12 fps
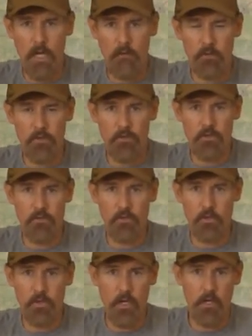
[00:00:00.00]
averages
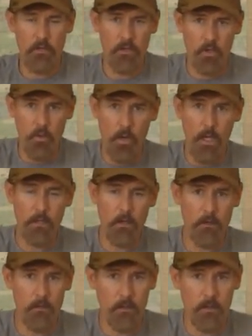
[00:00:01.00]
are not quite
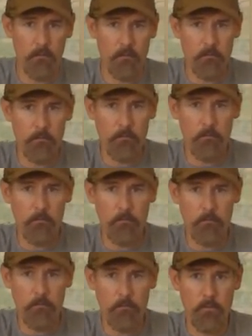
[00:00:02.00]
on
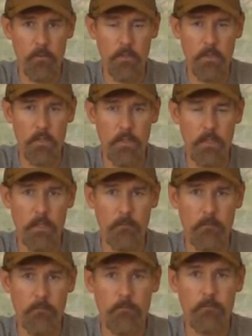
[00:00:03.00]

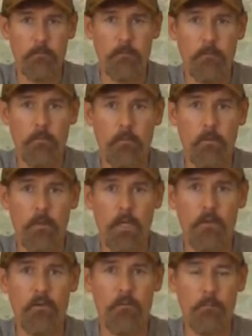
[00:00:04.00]
the
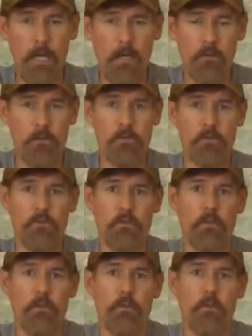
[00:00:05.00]
Henry
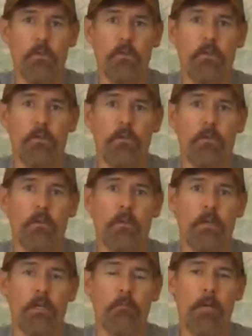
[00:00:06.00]
Mountains
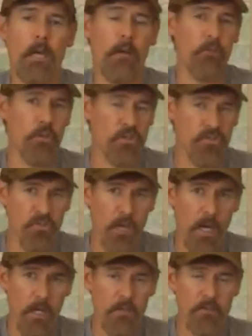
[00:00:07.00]
average
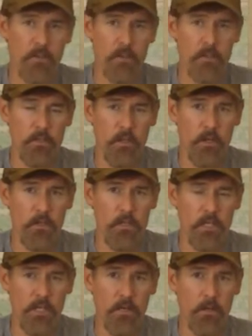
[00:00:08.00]
size on
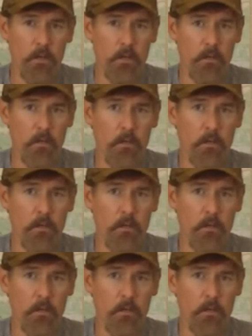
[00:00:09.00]
deer,